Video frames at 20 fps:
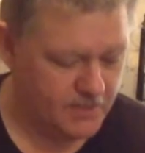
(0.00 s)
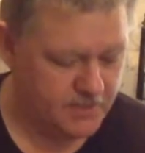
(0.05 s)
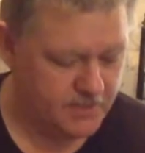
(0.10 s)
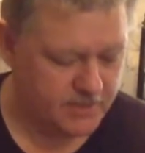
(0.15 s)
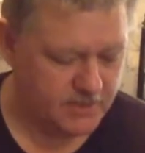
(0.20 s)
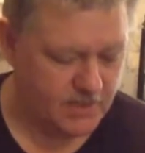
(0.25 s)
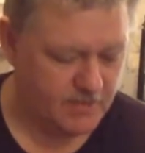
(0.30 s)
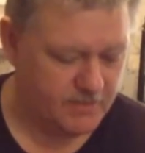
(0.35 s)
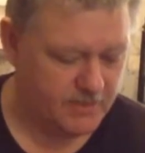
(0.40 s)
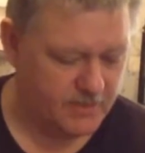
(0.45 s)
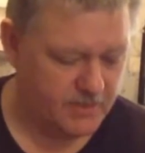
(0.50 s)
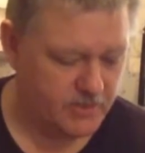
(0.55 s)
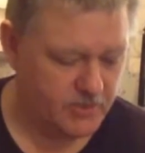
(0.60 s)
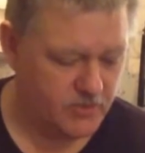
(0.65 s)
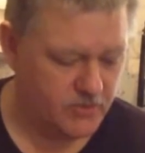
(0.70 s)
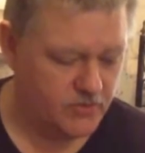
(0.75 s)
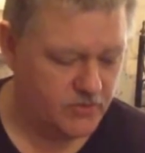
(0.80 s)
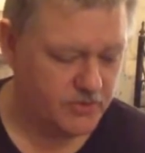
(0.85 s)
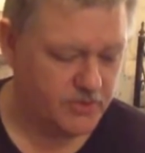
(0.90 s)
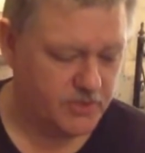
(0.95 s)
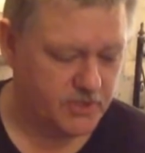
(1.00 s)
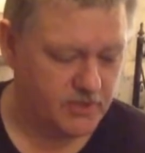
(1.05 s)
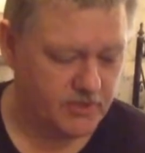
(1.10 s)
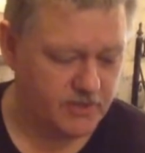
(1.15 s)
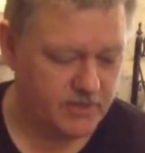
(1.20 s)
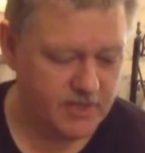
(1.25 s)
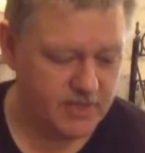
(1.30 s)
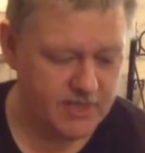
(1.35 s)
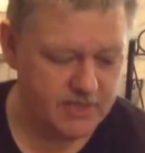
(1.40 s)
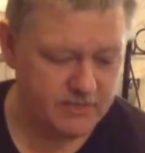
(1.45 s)
Some of the tools you're
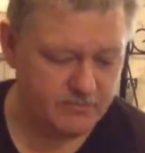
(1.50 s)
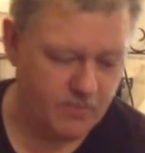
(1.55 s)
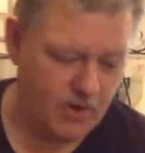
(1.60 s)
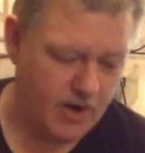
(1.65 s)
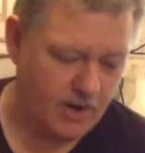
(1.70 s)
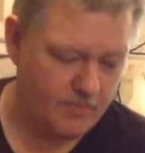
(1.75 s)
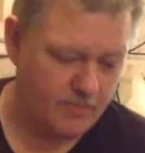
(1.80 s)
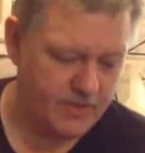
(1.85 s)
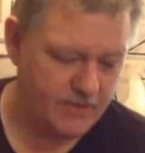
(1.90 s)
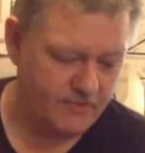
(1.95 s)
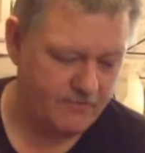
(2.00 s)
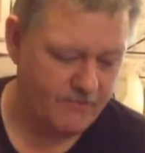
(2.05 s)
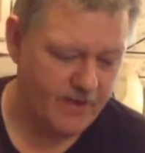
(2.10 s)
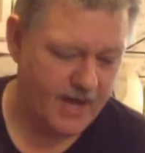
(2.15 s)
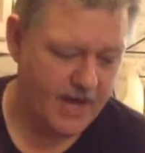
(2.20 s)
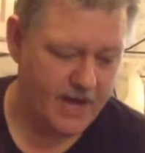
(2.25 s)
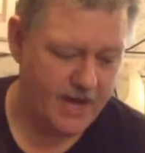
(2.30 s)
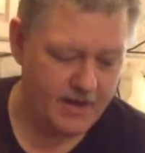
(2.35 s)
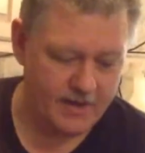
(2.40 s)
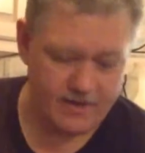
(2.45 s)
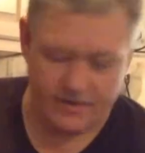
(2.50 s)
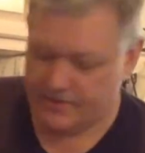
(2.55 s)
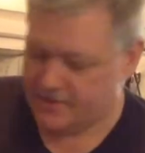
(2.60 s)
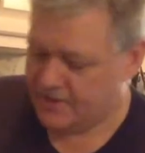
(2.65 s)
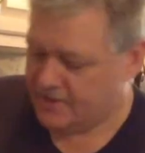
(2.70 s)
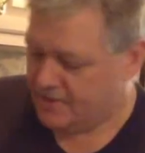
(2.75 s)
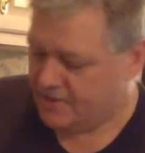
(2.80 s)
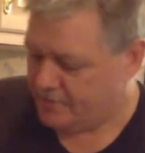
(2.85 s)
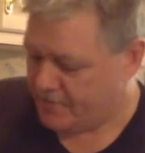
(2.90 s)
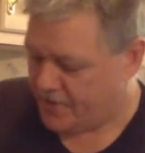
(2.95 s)
going to need, probably a file,
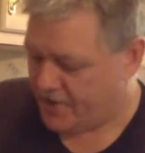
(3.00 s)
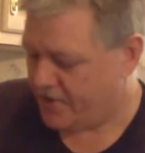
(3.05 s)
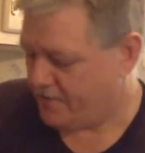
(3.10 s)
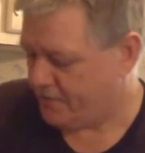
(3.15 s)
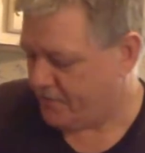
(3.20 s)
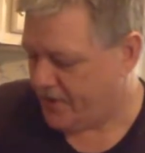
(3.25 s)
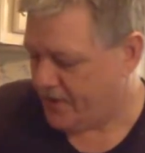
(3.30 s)
a pair of